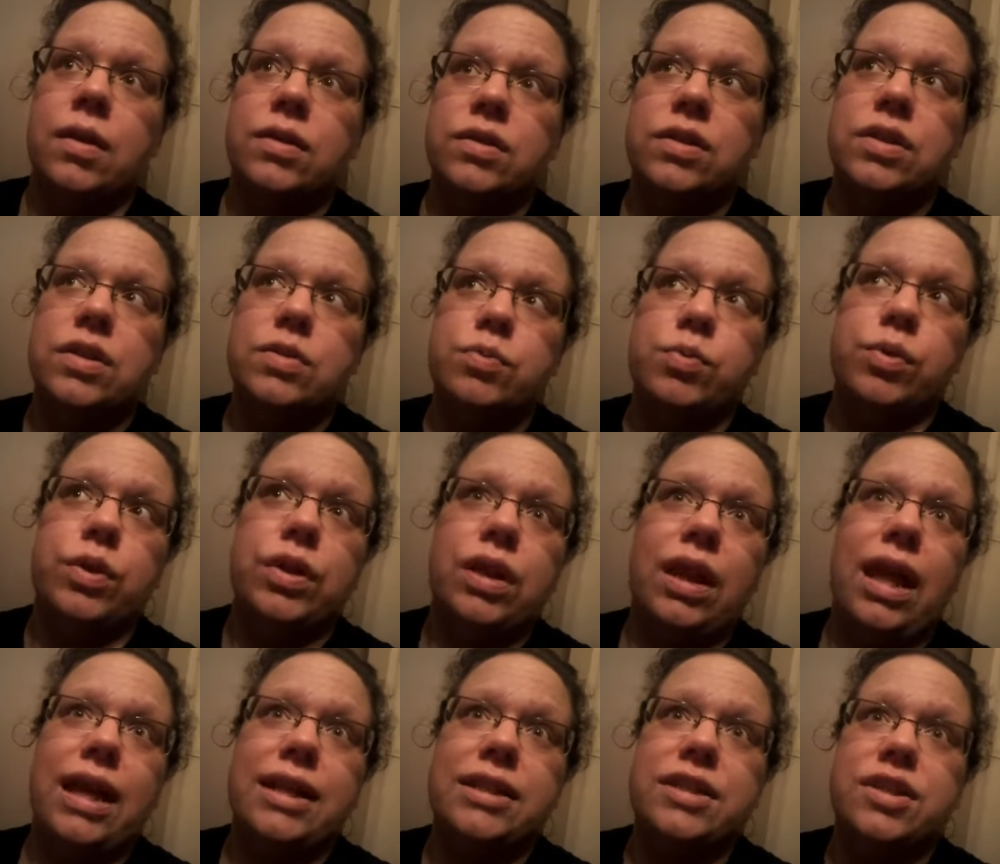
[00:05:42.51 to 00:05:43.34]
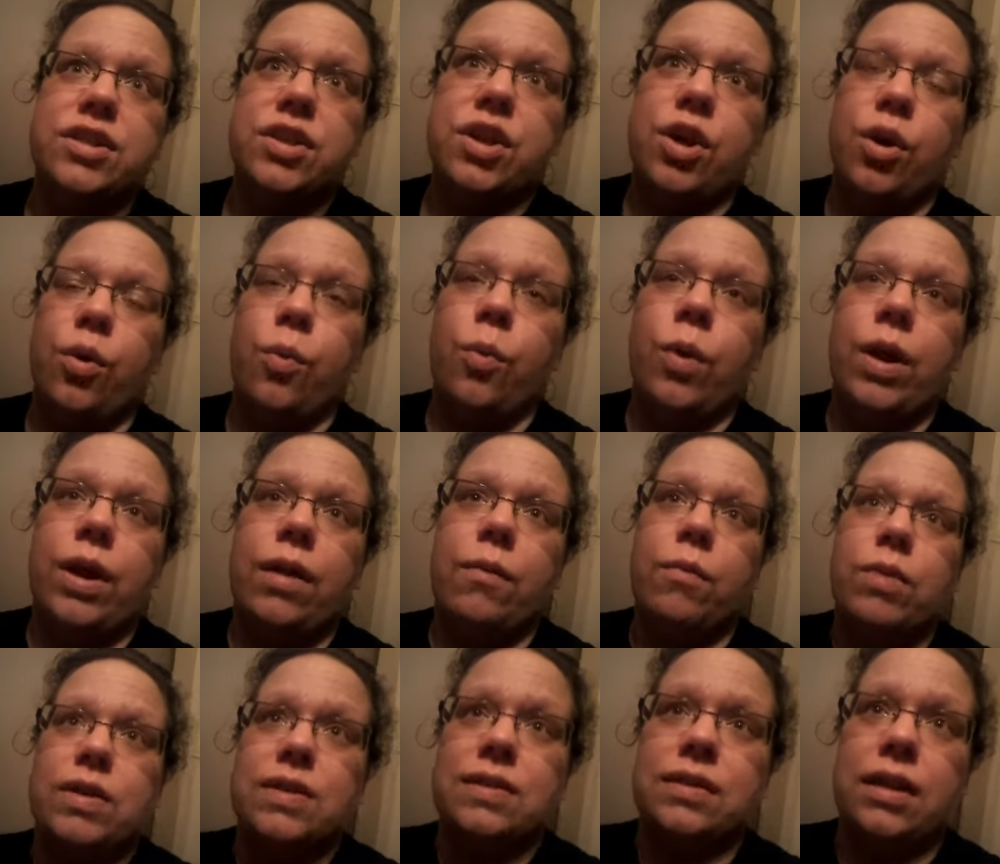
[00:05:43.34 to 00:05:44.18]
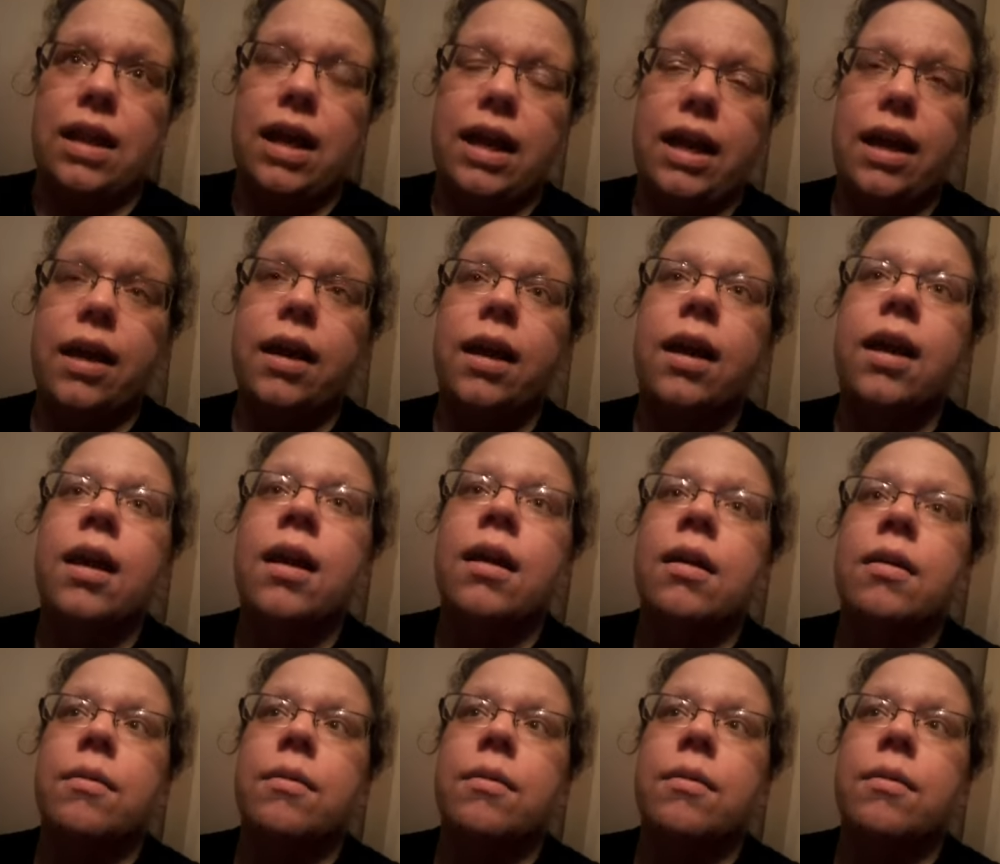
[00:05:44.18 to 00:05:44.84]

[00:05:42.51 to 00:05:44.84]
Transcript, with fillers: just would like to know what it was like.